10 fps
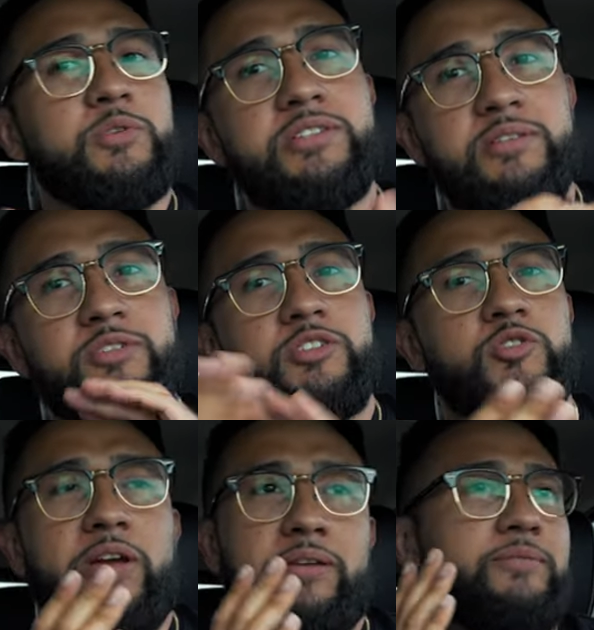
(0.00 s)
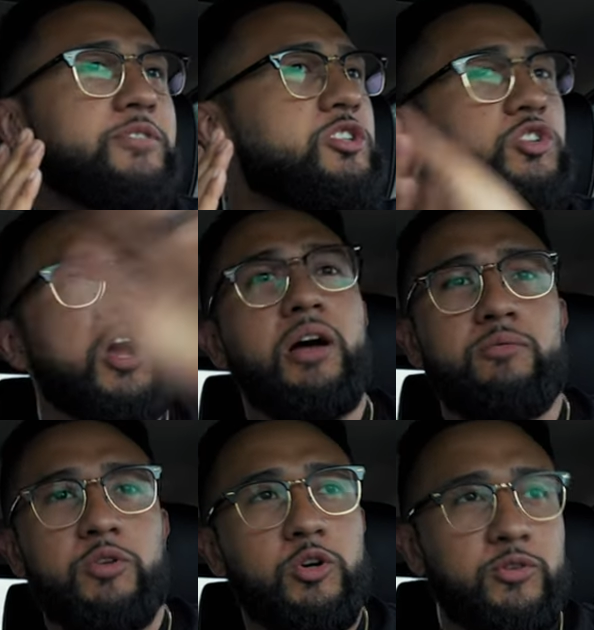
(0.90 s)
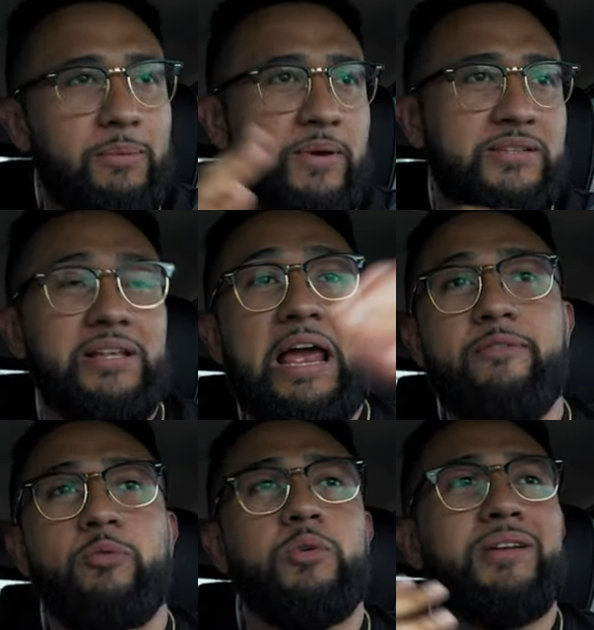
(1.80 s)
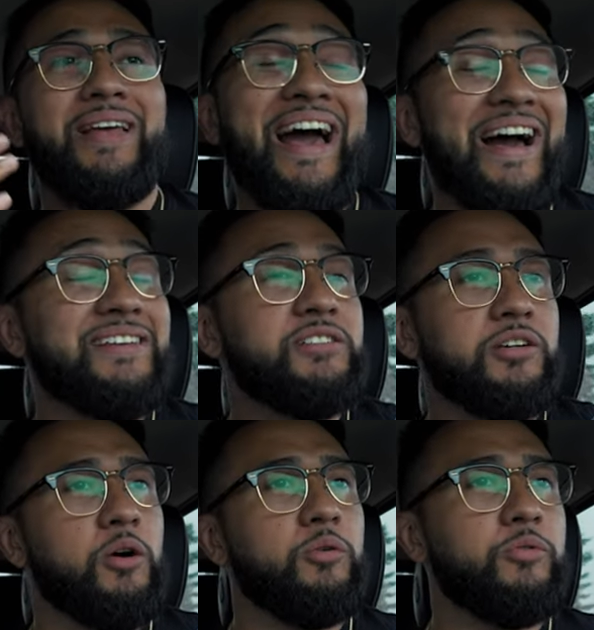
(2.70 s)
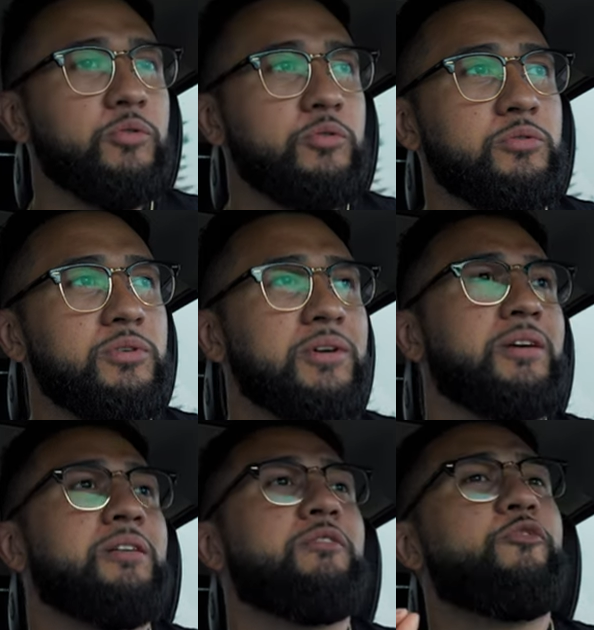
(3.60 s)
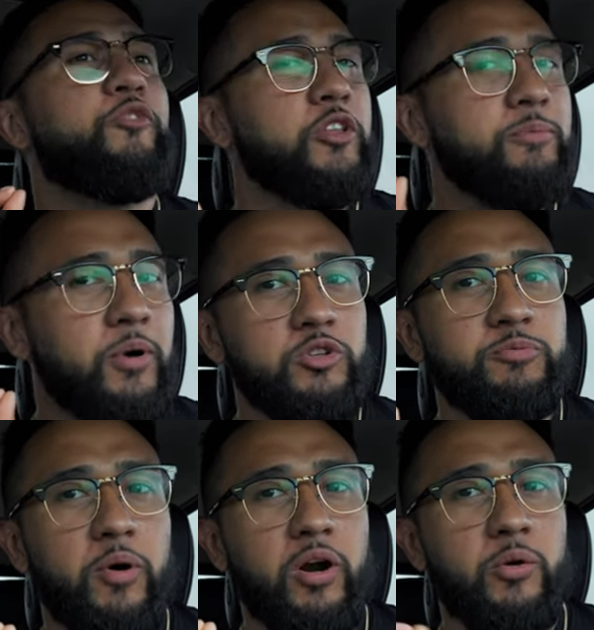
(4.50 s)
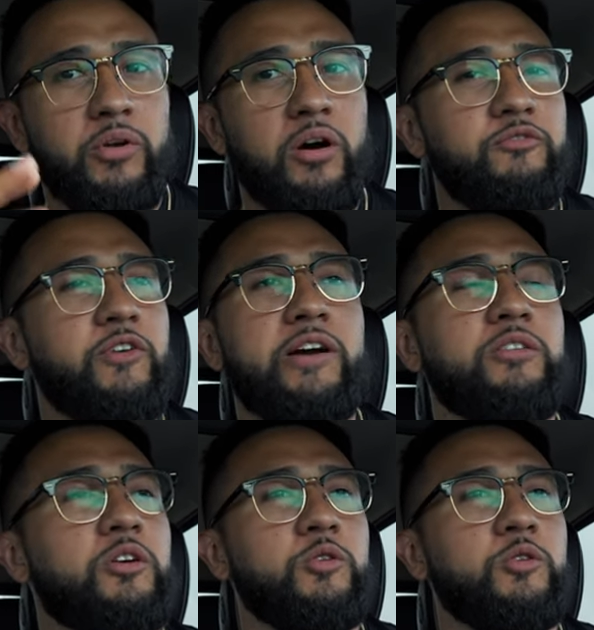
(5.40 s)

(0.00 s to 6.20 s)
is the straight shot road that basically everyone has to go through. For the most part, we all find our own